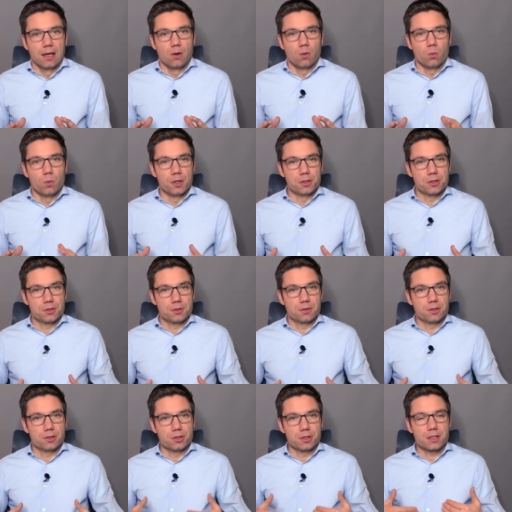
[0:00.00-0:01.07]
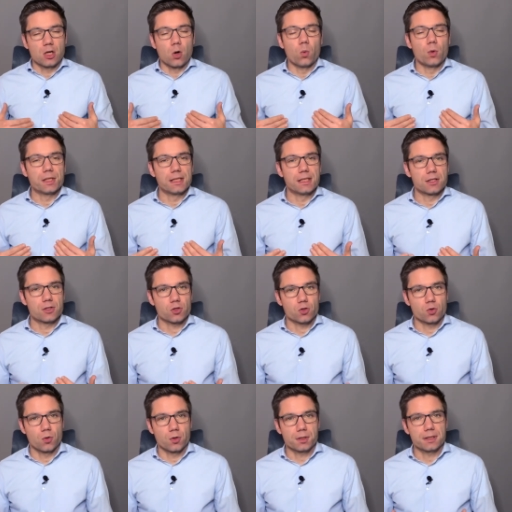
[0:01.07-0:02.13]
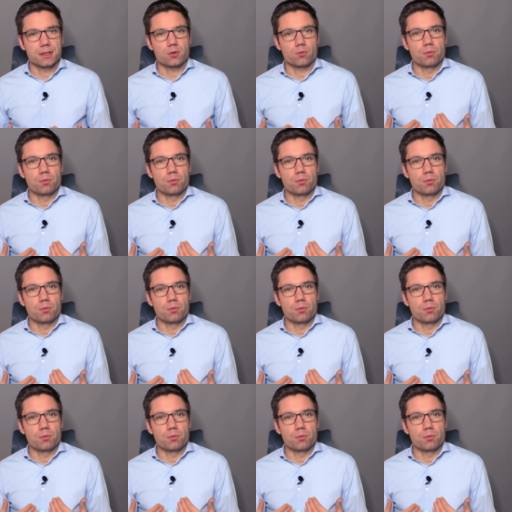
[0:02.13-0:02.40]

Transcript: we're just going in circles,